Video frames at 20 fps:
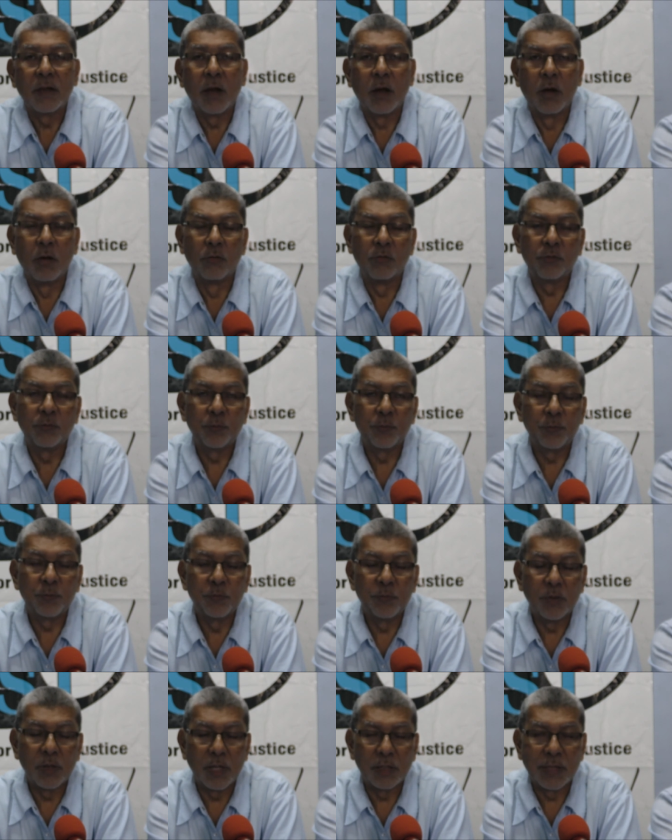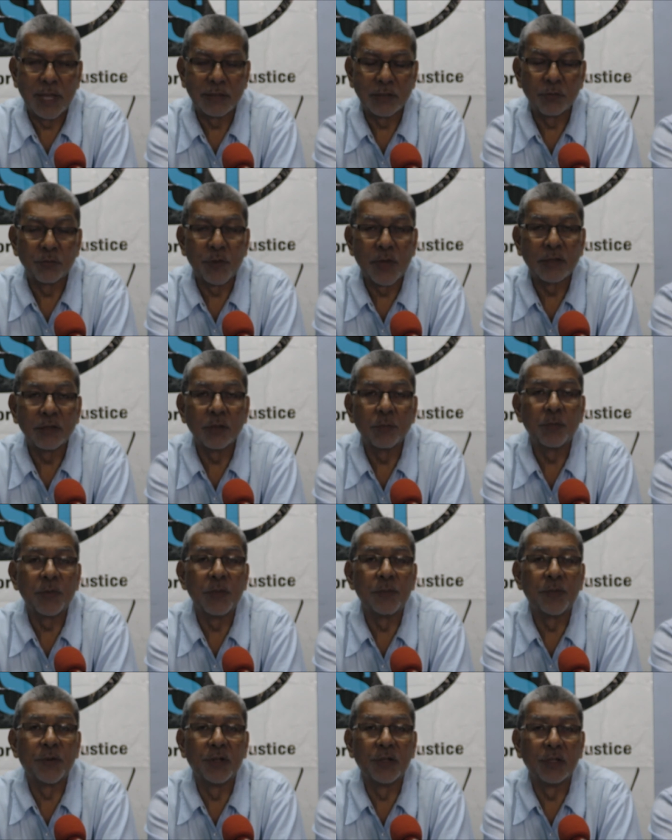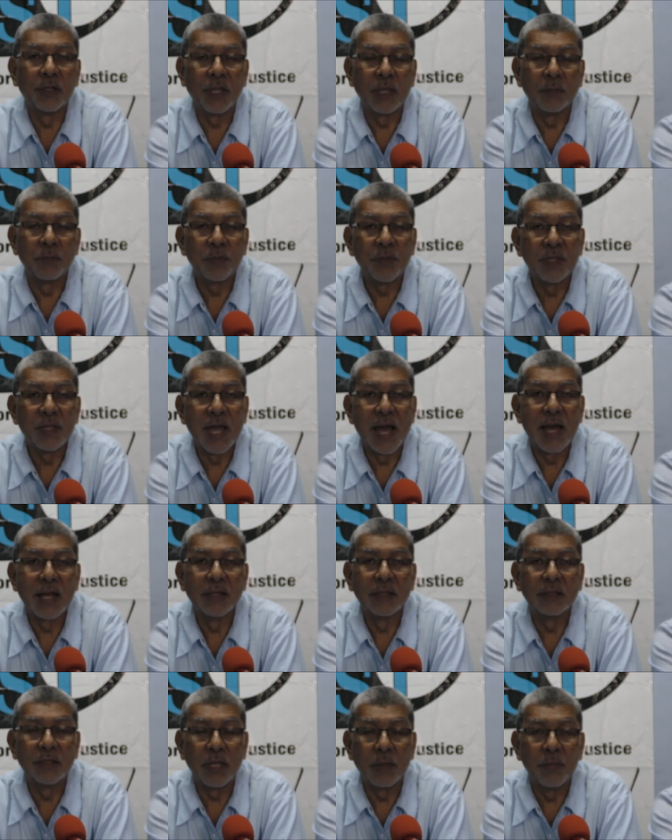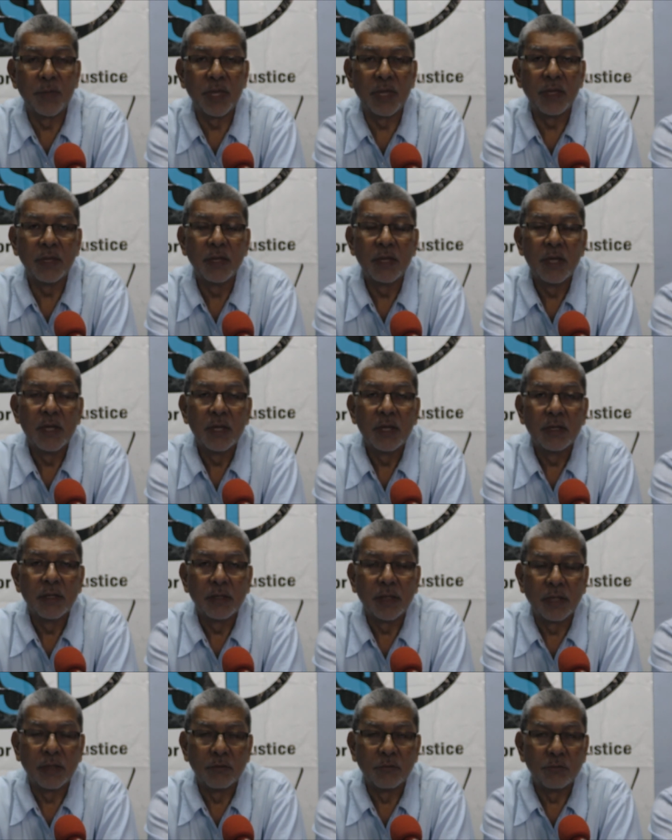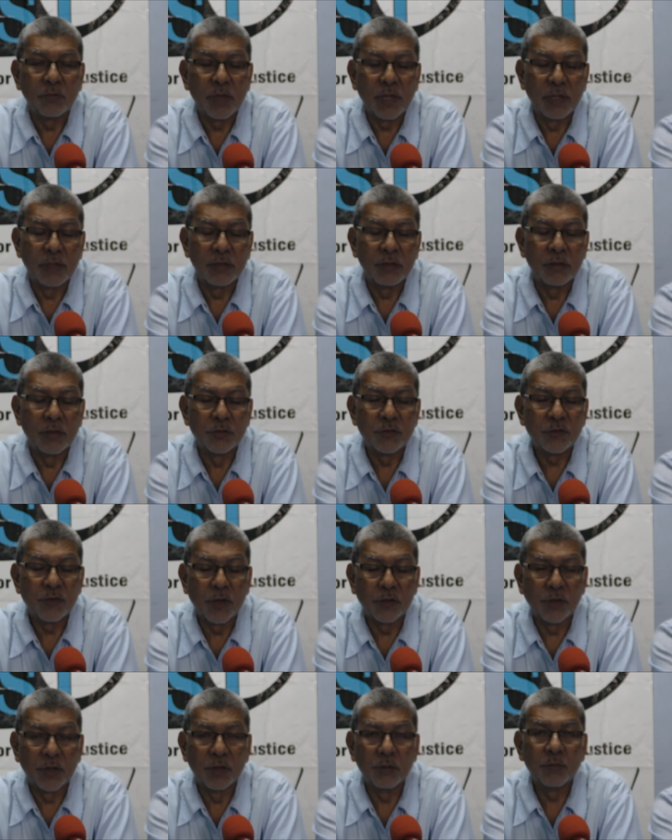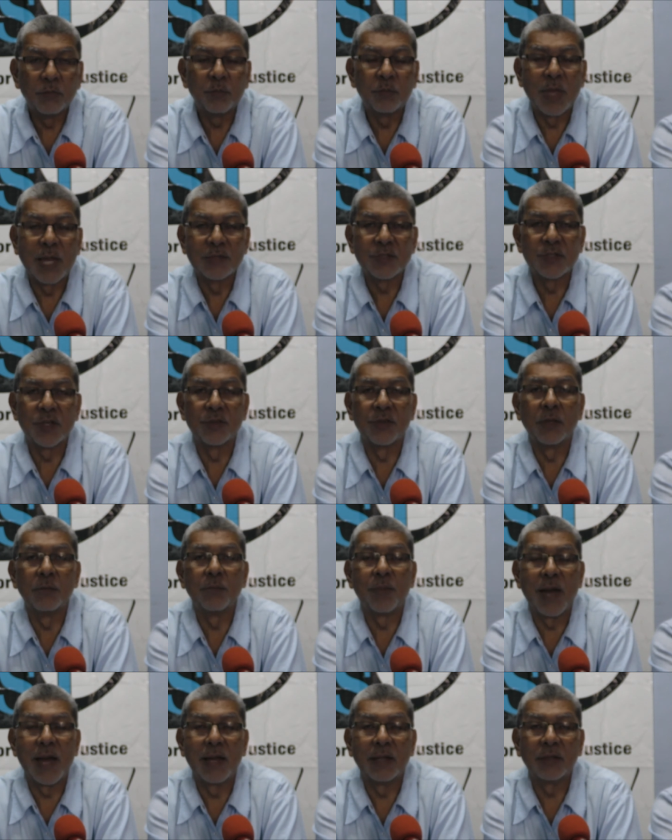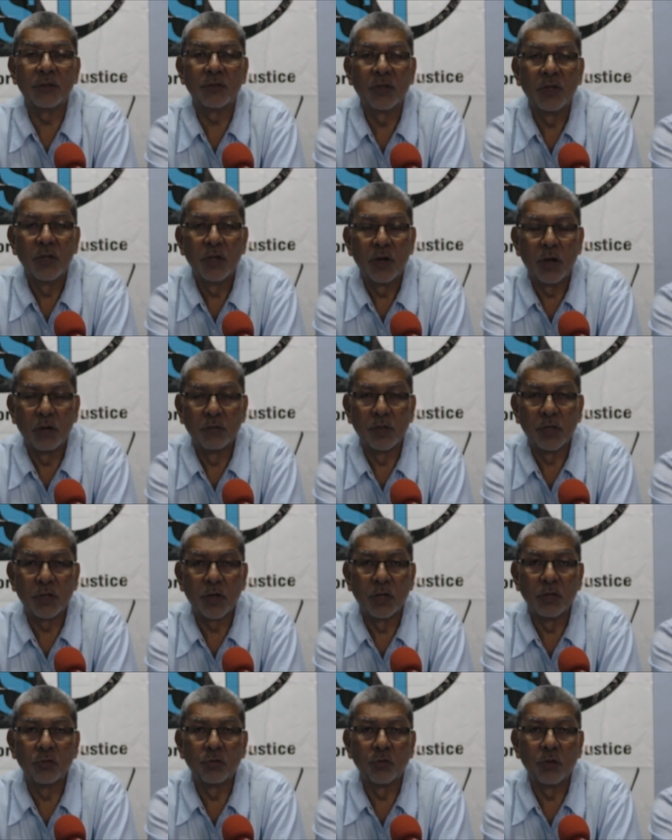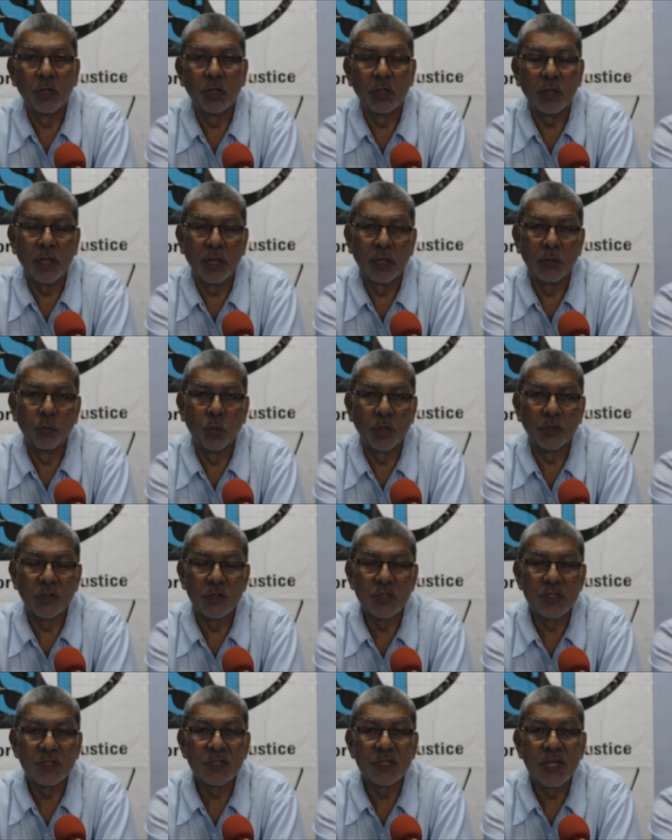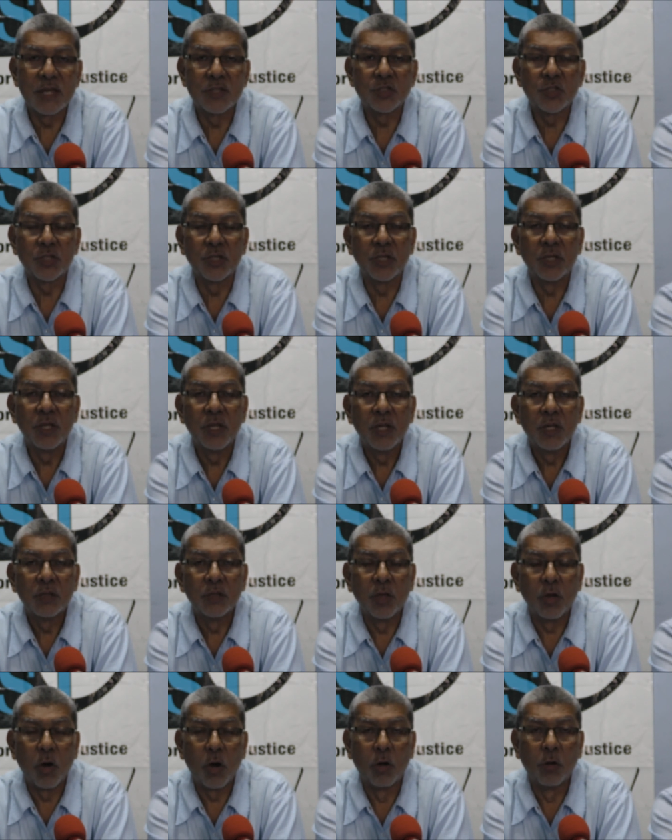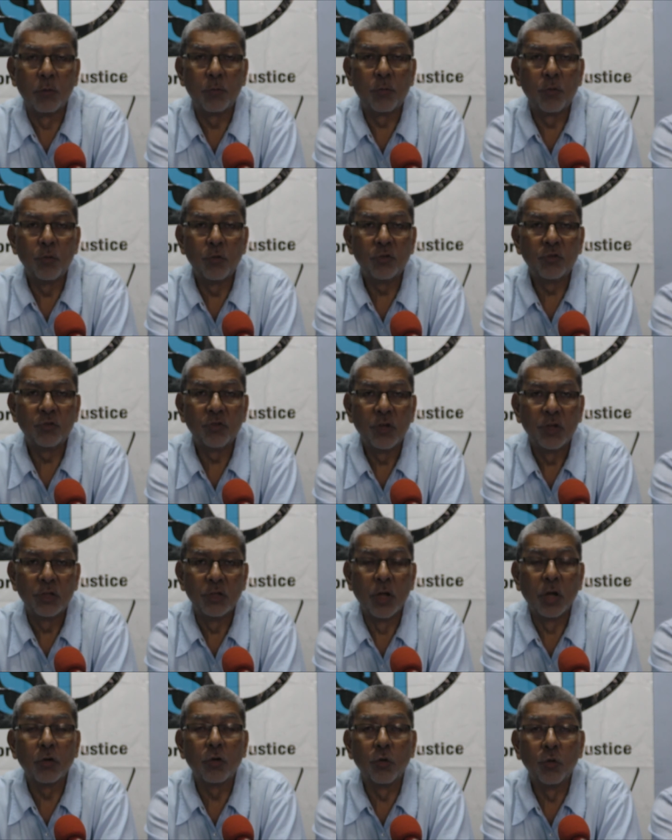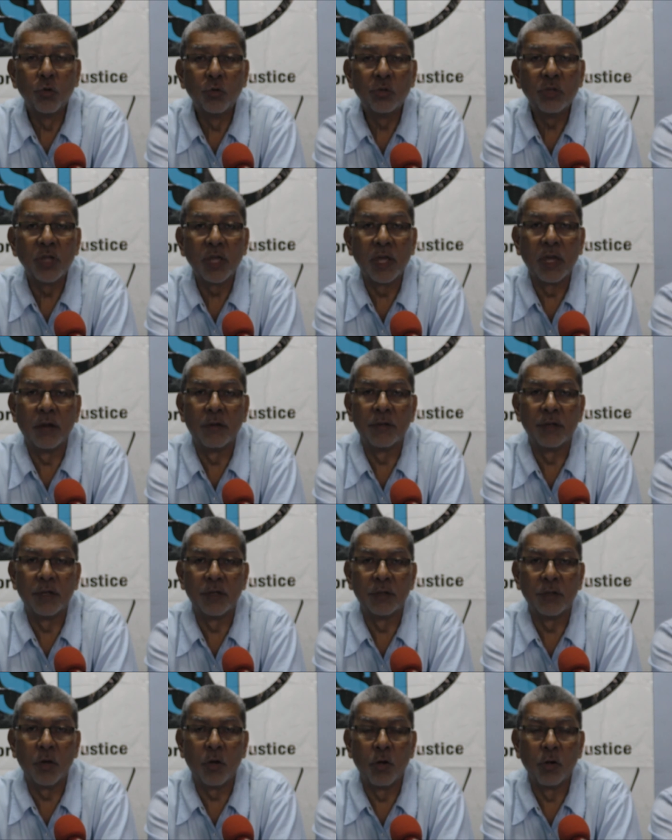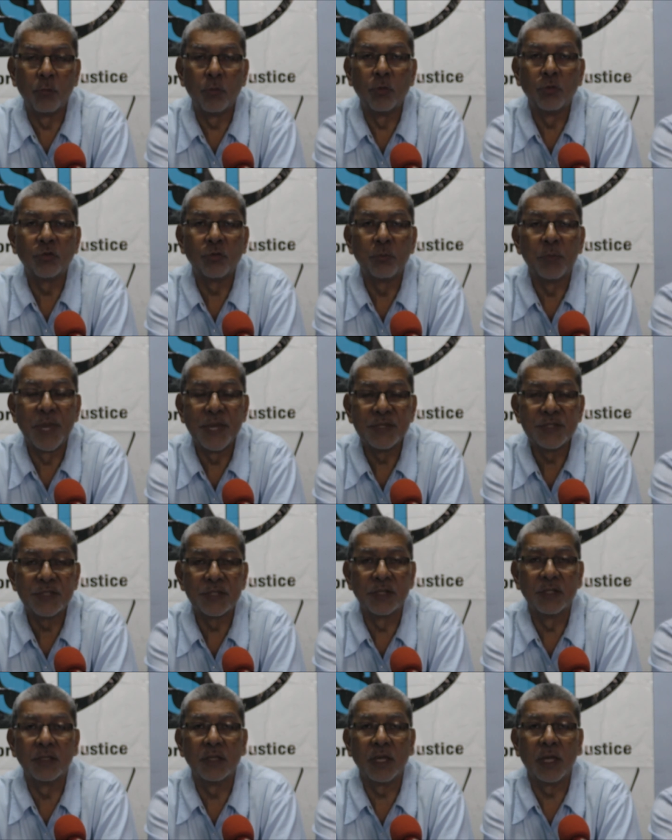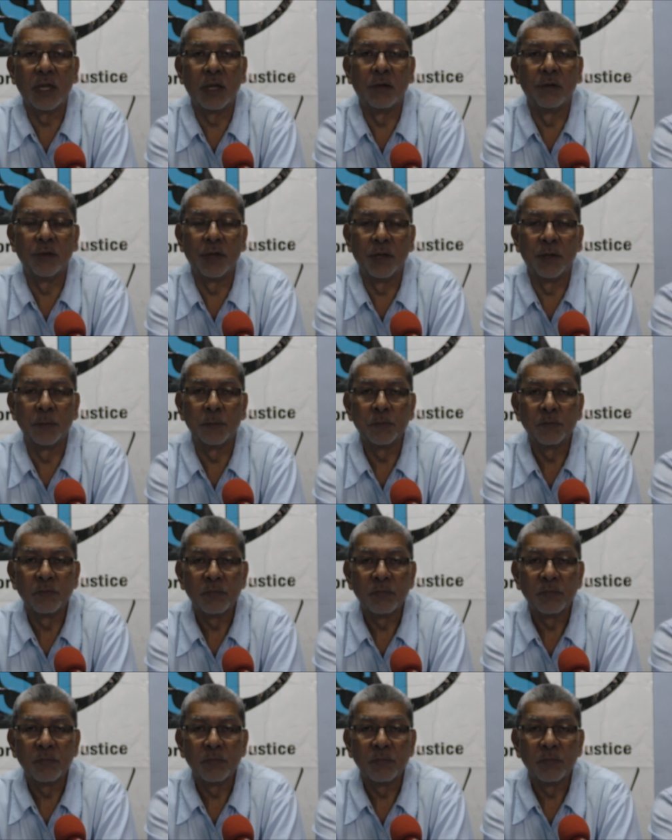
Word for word: of, that affected people in Penal, Debe, in, in the southern, that southern part of the country in what is essentially the Oropouche Lagoon area, the Oropouche Basin area.